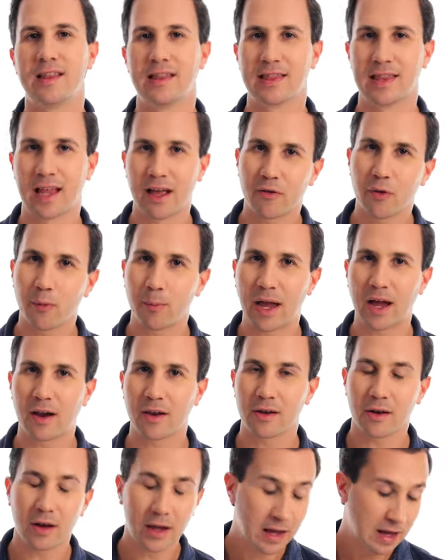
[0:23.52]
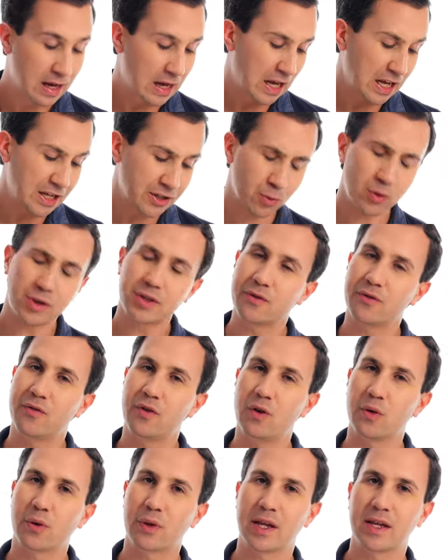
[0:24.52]
love about it, as well as a
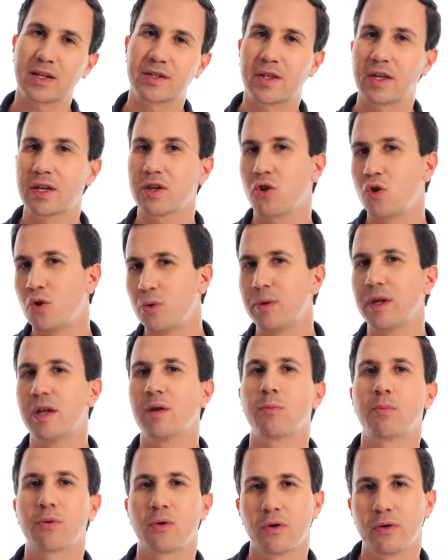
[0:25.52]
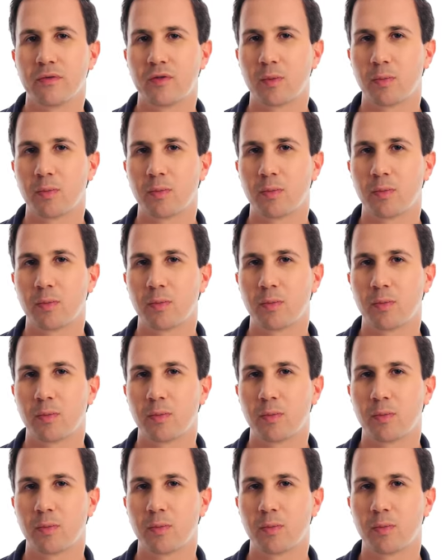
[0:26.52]
few things that could be improved